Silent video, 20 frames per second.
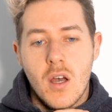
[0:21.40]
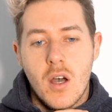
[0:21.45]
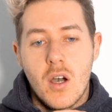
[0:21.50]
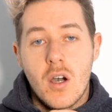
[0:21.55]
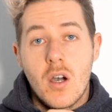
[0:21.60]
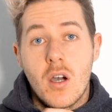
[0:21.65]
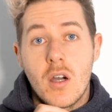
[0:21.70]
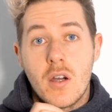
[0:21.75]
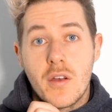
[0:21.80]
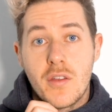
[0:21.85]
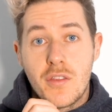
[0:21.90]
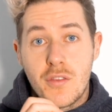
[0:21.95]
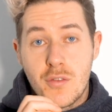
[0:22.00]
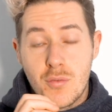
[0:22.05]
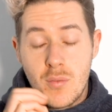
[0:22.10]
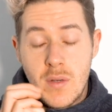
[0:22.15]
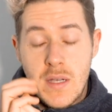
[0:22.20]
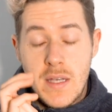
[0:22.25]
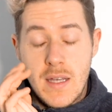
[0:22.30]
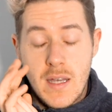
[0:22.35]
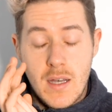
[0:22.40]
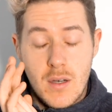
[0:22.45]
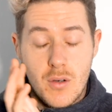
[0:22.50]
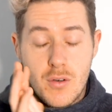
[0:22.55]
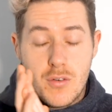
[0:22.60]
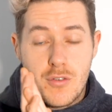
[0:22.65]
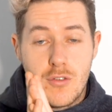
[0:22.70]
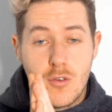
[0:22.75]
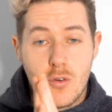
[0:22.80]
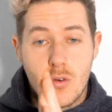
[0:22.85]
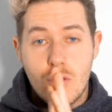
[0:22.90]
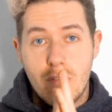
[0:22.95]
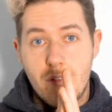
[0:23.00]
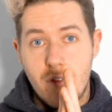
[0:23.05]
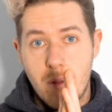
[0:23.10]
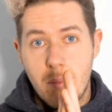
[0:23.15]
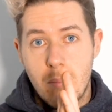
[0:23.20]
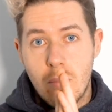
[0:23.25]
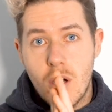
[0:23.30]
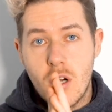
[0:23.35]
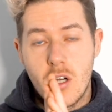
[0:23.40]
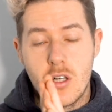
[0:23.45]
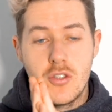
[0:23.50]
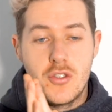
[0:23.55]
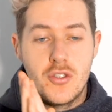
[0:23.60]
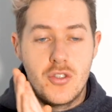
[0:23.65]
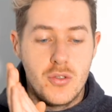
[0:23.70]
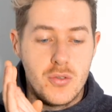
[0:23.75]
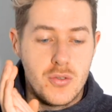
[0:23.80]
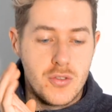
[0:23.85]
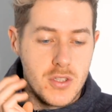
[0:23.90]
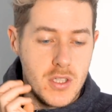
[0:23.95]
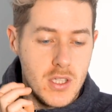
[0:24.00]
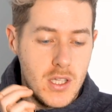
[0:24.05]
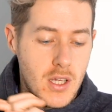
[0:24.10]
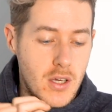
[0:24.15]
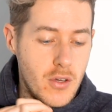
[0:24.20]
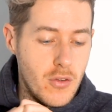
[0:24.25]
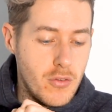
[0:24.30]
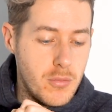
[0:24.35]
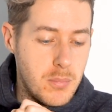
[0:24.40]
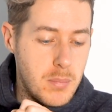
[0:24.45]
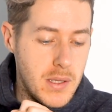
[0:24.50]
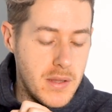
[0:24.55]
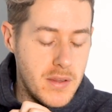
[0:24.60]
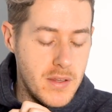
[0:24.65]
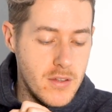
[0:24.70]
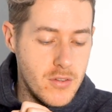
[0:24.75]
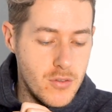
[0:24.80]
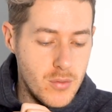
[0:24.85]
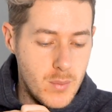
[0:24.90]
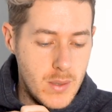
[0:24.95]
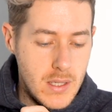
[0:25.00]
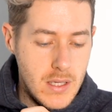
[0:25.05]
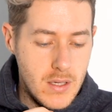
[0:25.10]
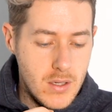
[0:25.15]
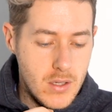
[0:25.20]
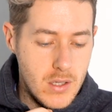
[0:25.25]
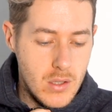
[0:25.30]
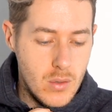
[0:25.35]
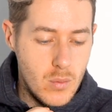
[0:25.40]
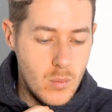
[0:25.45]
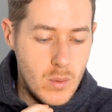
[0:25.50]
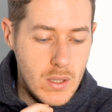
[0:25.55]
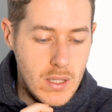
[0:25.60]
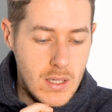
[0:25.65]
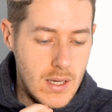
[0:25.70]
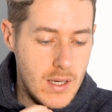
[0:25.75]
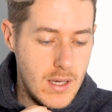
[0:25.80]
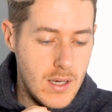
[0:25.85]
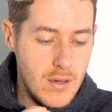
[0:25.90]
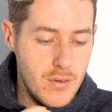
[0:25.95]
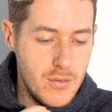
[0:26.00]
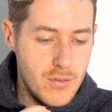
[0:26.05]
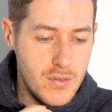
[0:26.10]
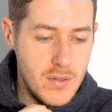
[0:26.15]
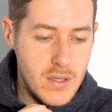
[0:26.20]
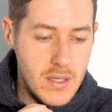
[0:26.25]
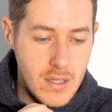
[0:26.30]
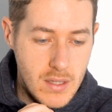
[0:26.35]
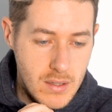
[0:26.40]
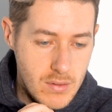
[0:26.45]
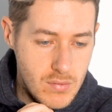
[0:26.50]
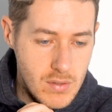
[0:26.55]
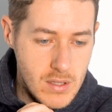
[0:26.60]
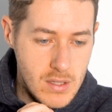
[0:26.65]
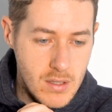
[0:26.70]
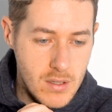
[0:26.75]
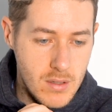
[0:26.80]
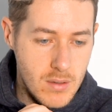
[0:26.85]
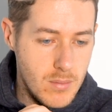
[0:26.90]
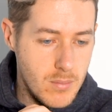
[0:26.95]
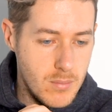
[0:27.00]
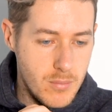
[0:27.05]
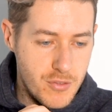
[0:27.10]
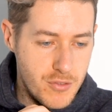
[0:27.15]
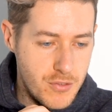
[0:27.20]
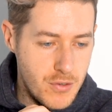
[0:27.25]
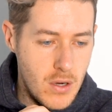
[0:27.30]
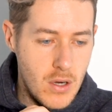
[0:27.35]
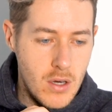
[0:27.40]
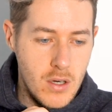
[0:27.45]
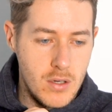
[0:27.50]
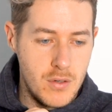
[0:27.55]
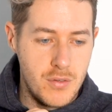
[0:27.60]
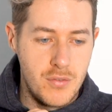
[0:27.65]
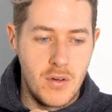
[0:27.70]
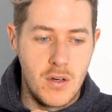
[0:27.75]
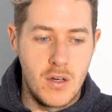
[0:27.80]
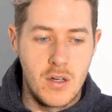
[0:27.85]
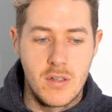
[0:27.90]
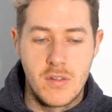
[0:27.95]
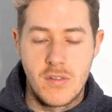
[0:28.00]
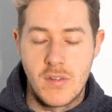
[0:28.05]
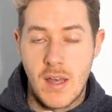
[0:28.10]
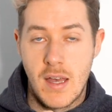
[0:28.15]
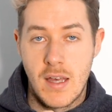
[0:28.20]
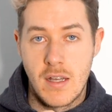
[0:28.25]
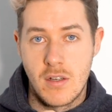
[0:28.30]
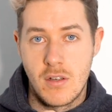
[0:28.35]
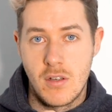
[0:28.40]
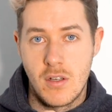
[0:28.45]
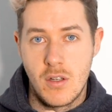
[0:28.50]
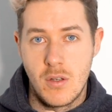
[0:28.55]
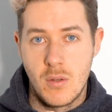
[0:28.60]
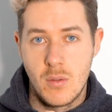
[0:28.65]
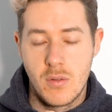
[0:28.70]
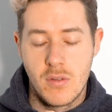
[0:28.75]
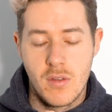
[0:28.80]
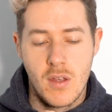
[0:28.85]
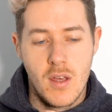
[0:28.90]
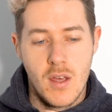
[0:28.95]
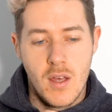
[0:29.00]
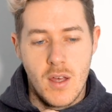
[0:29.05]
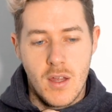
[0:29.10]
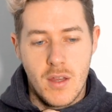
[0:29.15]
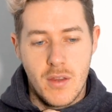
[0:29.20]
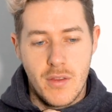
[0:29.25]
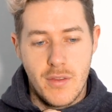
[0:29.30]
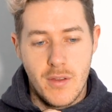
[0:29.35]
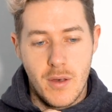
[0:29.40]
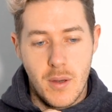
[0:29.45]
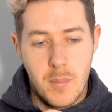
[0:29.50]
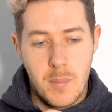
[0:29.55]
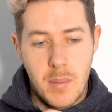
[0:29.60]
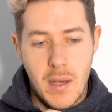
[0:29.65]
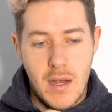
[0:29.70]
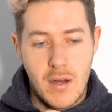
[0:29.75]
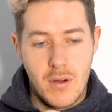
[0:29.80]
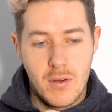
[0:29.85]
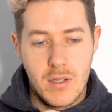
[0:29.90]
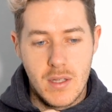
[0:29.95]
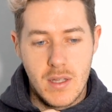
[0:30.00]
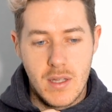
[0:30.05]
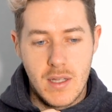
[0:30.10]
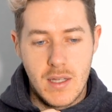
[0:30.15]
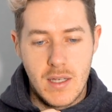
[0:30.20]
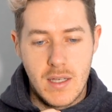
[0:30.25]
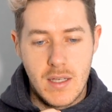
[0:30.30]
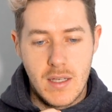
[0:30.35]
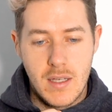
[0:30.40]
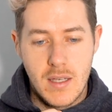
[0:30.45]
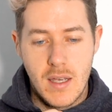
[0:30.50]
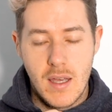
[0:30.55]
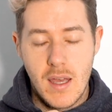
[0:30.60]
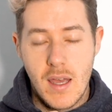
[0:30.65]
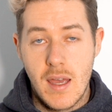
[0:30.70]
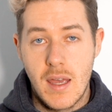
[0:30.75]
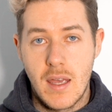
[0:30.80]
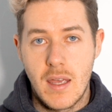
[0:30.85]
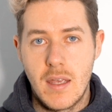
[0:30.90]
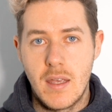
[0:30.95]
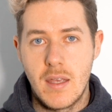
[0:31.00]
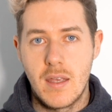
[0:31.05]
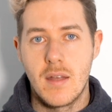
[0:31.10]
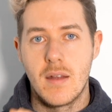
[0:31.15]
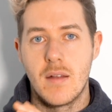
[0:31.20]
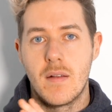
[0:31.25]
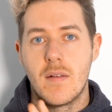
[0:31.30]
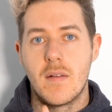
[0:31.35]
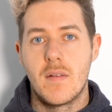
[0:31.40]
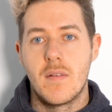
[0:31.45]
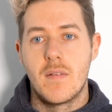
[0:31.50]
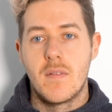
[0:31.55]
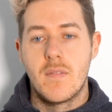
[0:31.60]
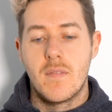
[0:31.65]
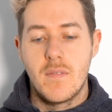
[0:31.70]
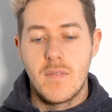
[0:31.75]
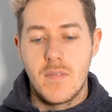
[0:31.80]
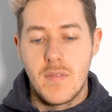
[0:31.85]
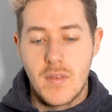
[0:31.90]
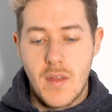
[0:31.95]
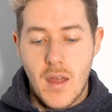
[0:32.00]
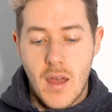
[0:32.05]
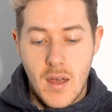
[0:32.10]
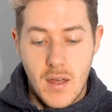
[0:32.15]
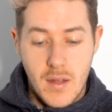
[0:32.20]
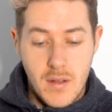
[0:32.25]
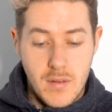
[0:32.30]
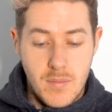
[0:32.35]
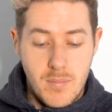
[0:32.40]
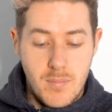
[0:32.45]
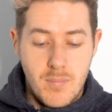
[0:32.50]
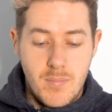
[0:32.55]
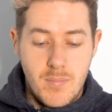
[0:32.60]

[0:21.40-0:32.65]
are 3 out of 4 of them are due to close. But this week we have even far, far sadder news that apparently I'll